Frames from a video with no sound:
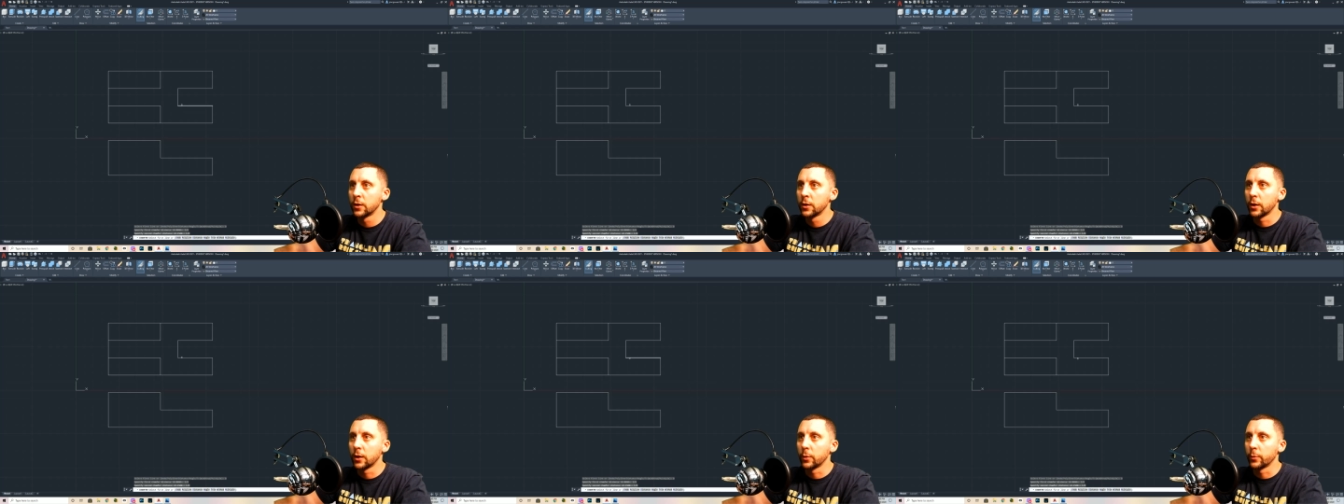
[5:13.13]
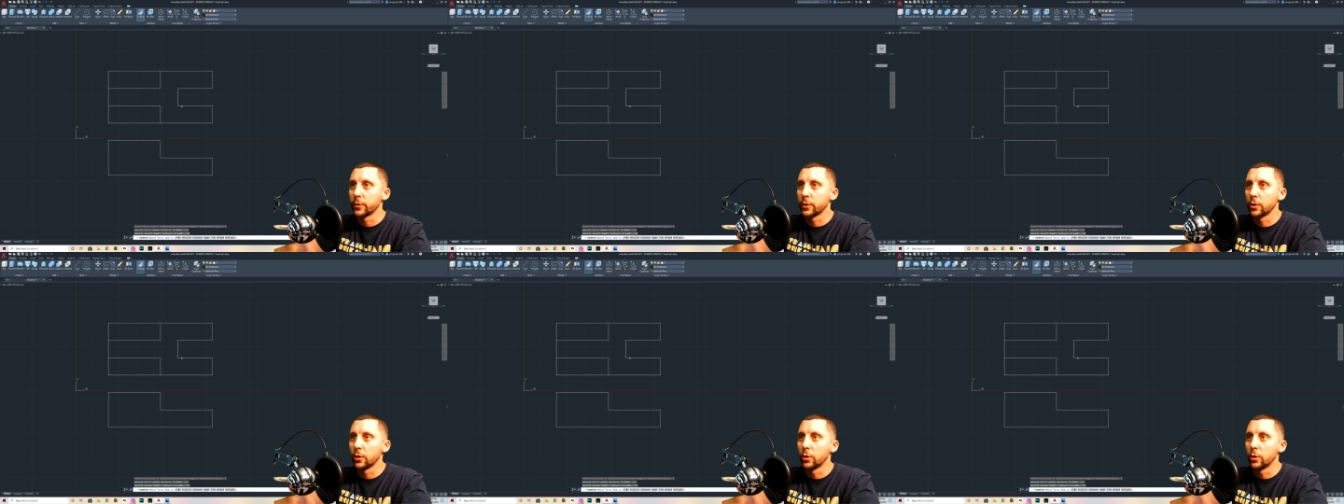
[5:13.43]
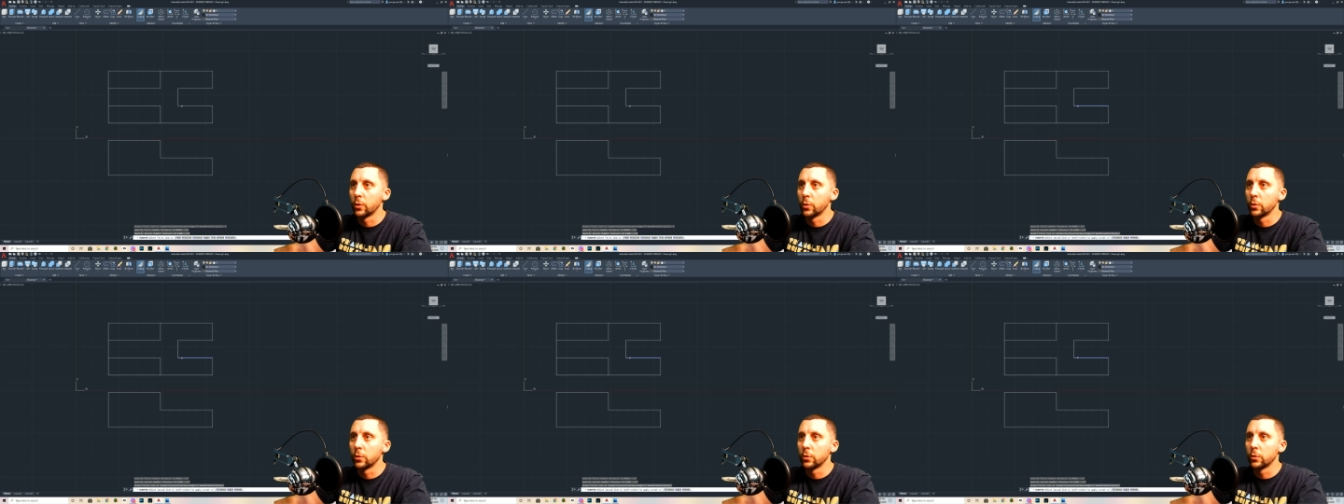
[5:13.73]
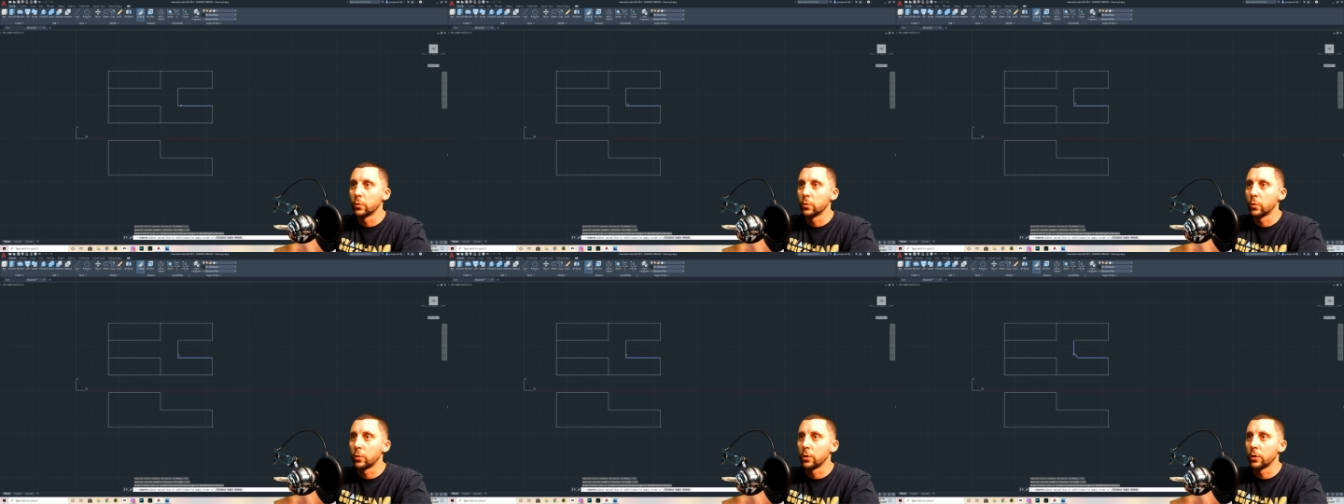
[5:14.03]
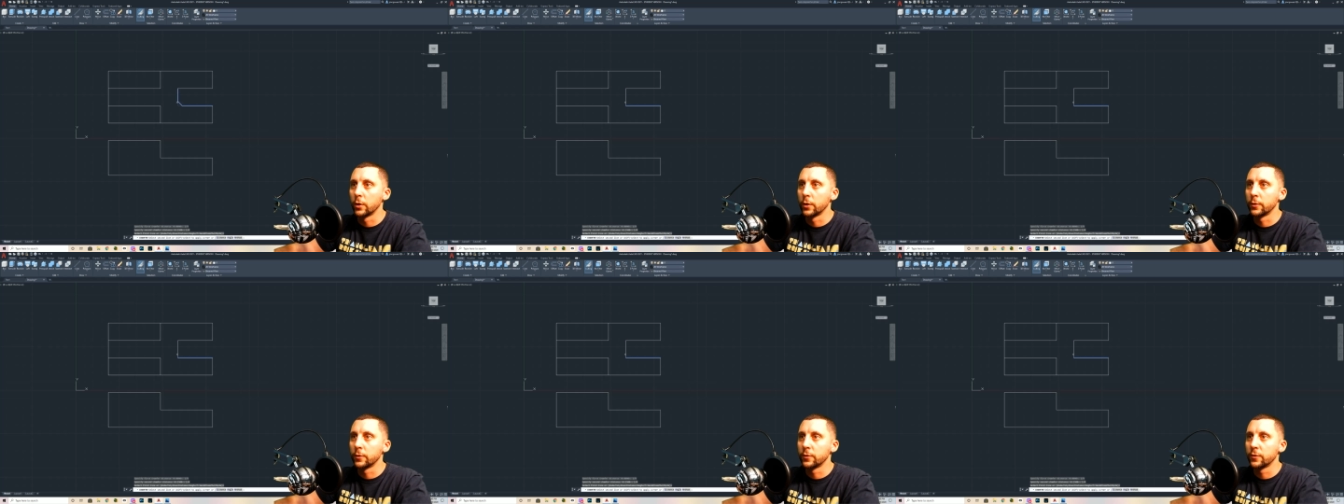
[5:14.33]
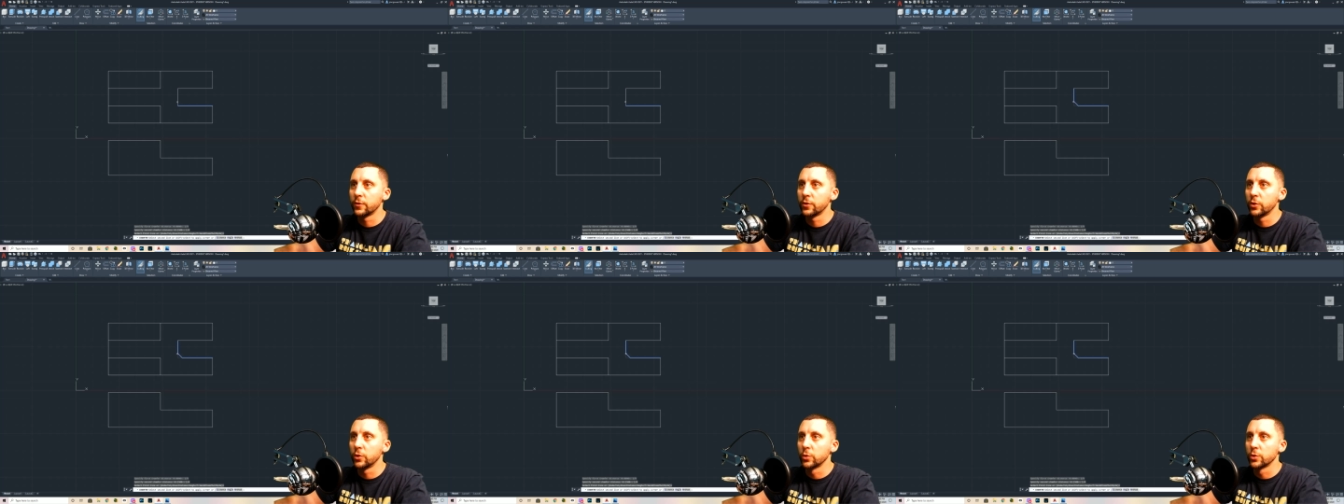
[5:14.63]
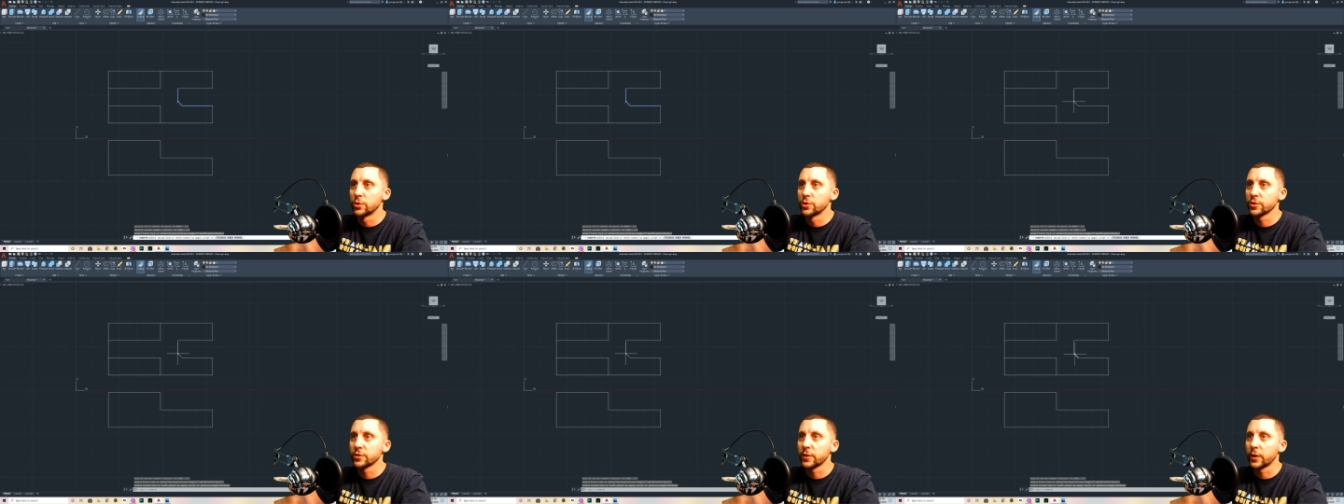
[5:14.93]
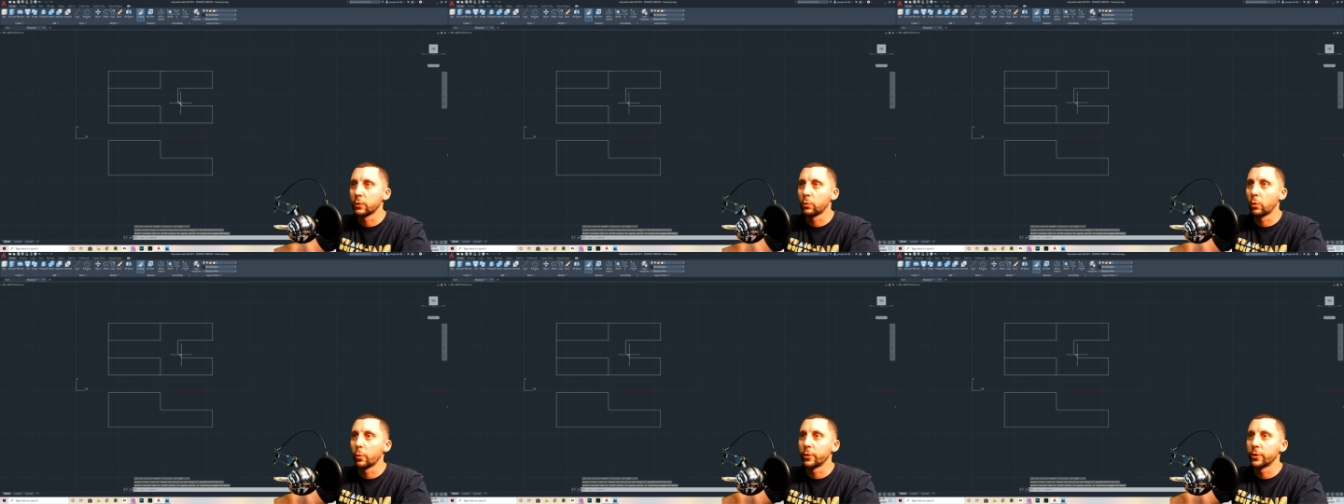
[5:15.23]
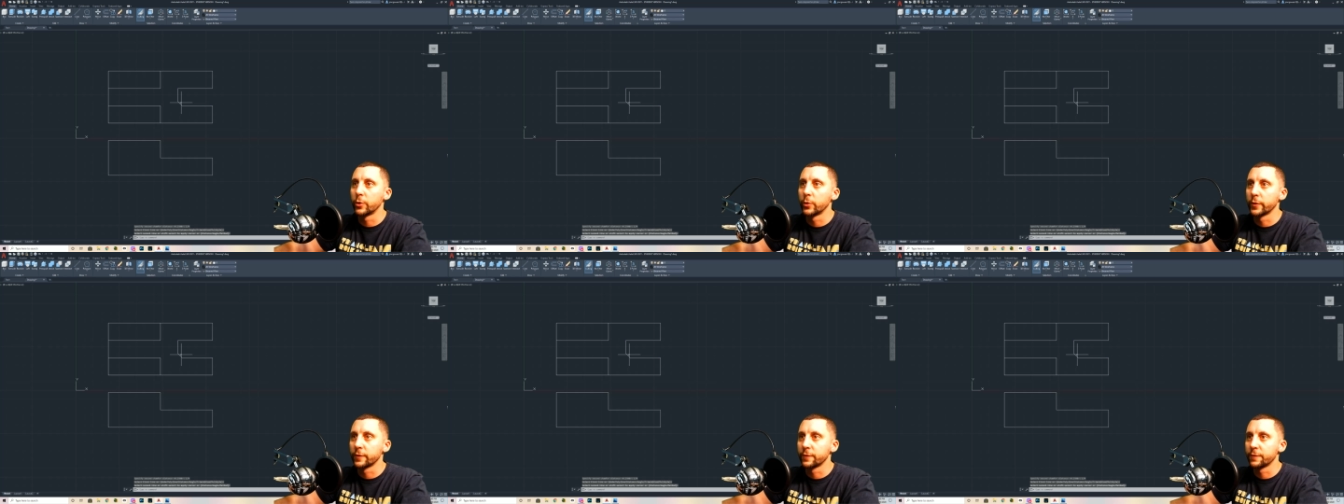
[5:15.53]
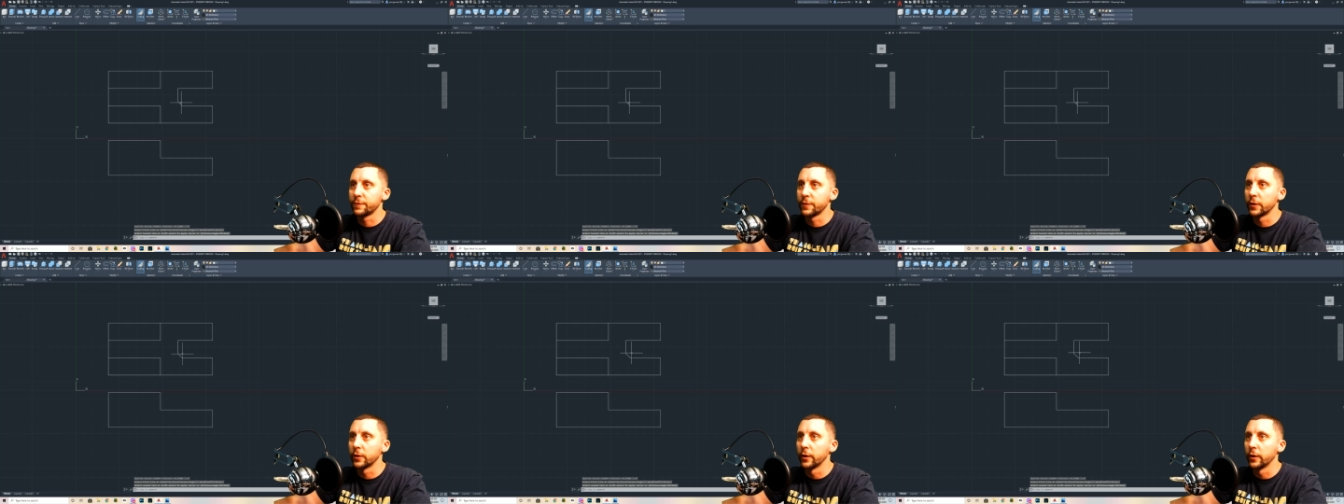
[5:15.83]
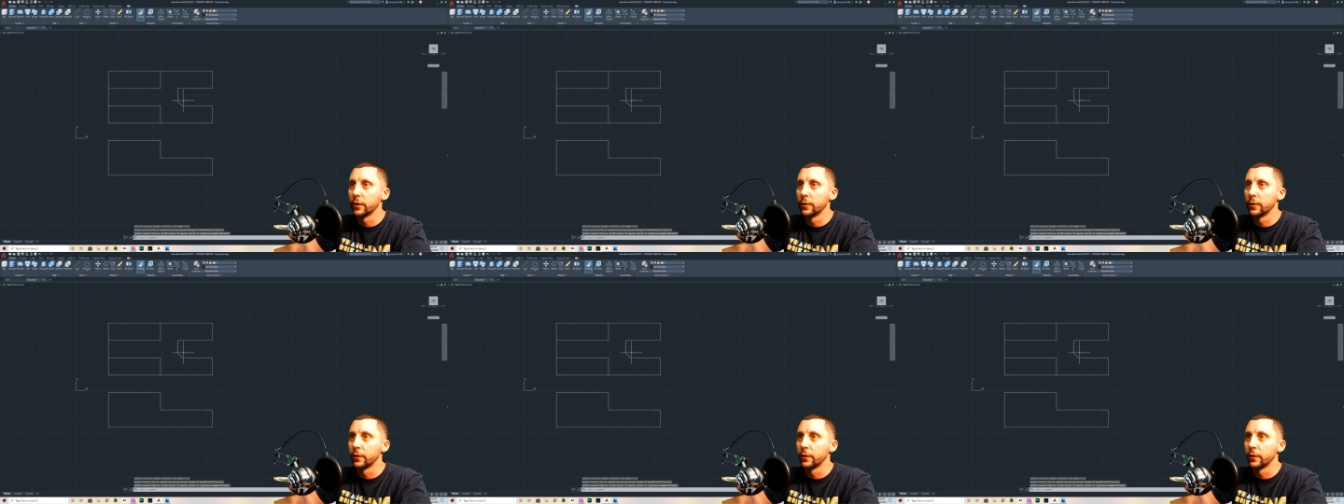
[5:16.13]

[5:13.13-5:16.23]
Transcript: And we go one, two, just like when we're doing fillet.